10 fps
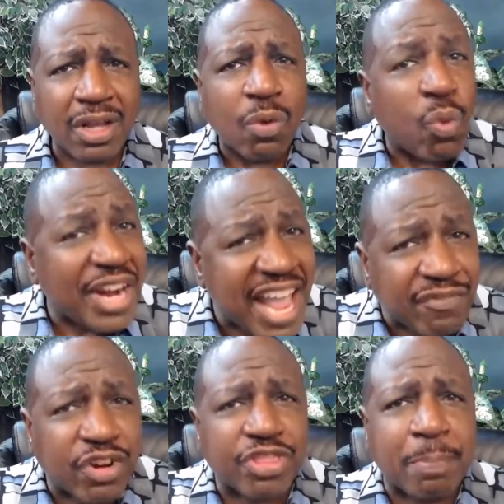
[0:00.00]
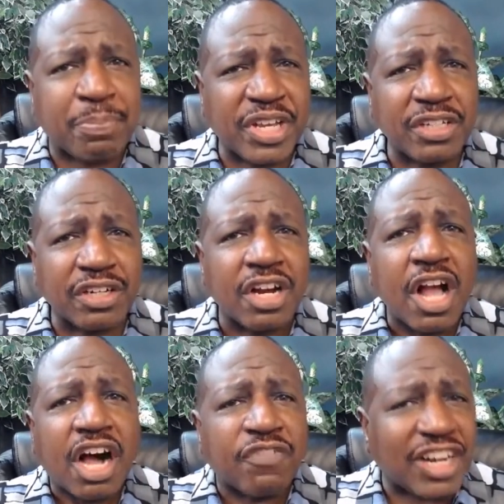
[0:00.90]
whenever the pillar
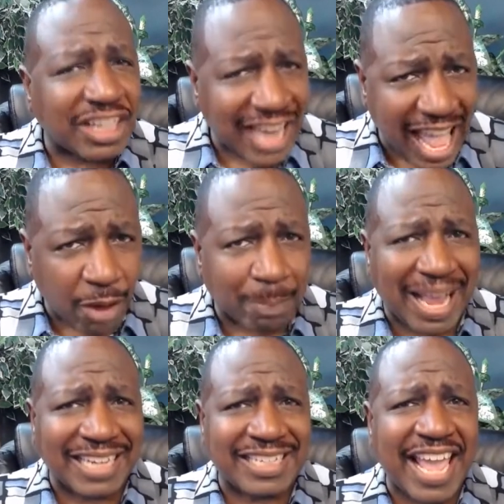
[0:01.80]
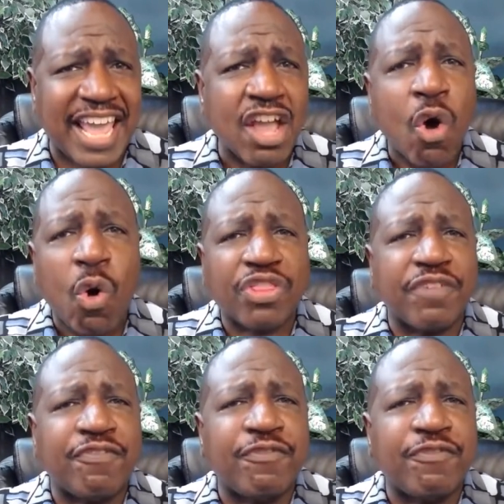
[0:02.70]
of cloud by day or the